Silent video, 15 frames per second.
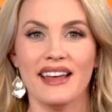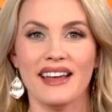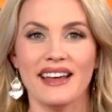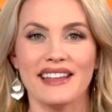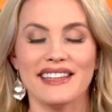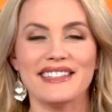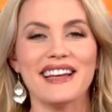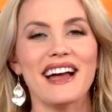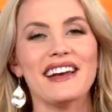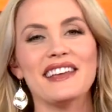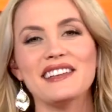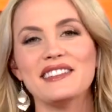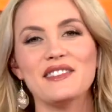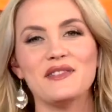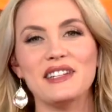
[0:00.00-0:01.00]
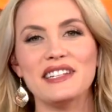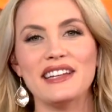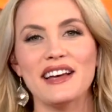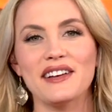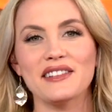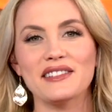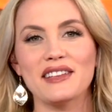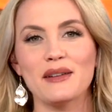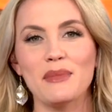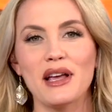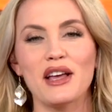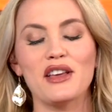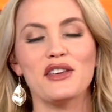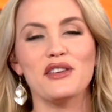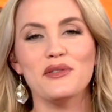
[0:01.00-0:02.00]
The tiniest of details can make
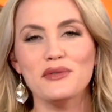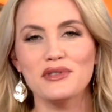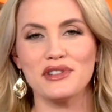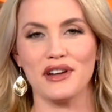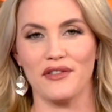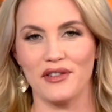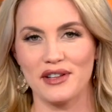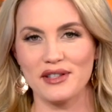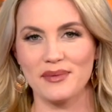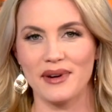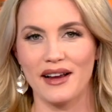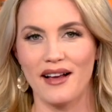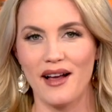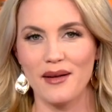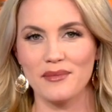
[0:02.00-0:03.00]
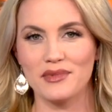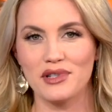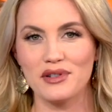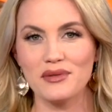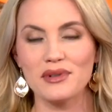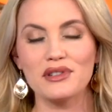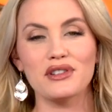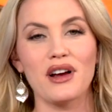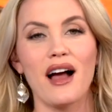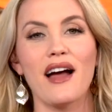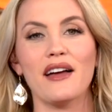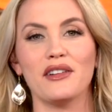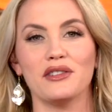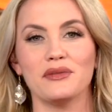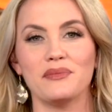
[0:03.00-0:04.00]
a huge difference when it comes to a
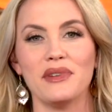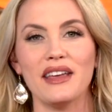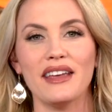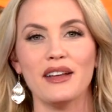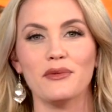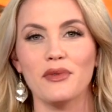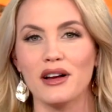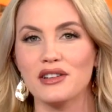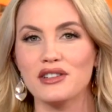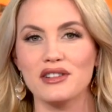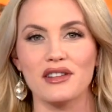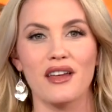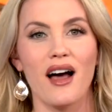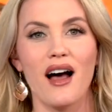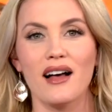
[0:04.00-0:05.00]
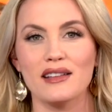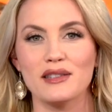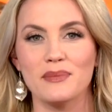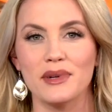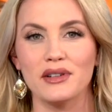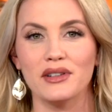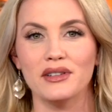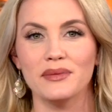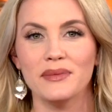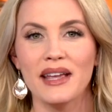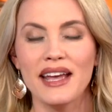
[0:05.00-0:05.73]
child being rushed to the hospital.